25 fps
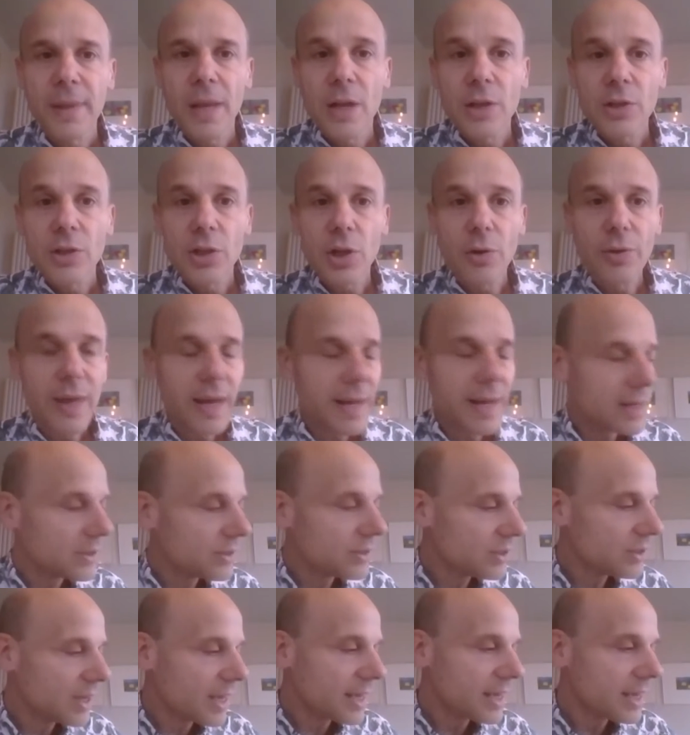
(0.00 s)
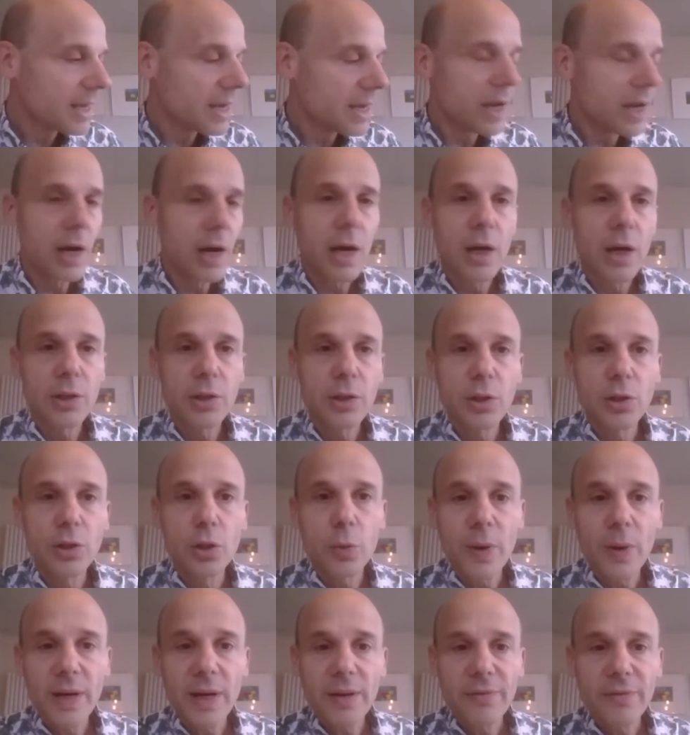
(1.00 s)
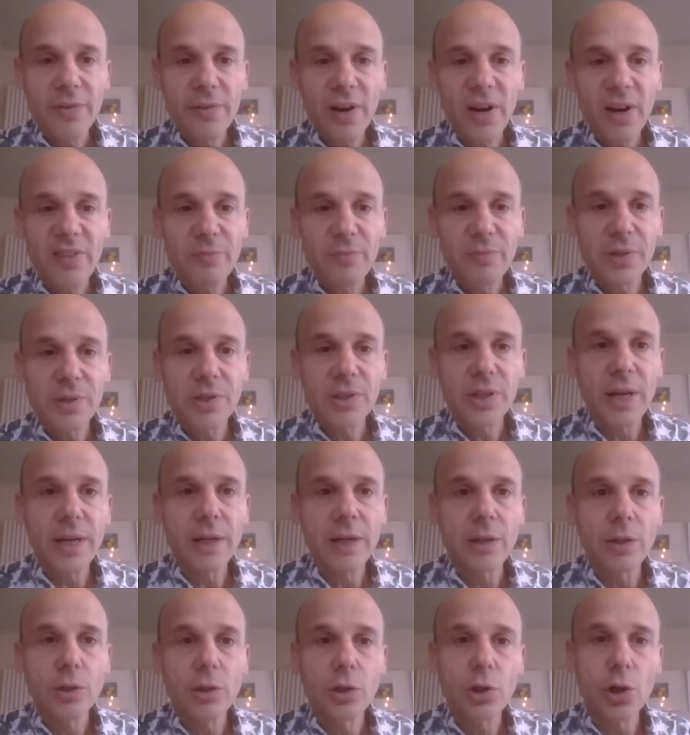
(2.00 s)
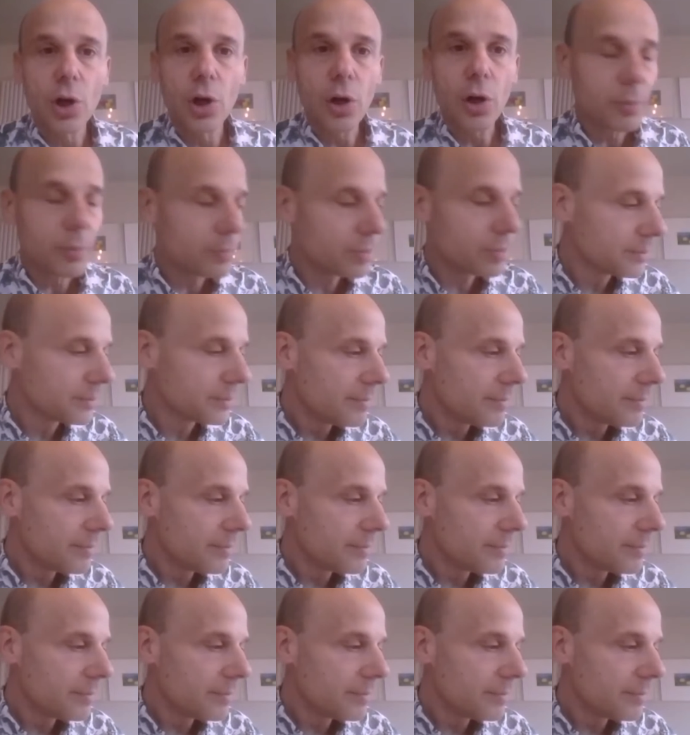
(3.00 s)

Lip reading: So that's a 25% drop.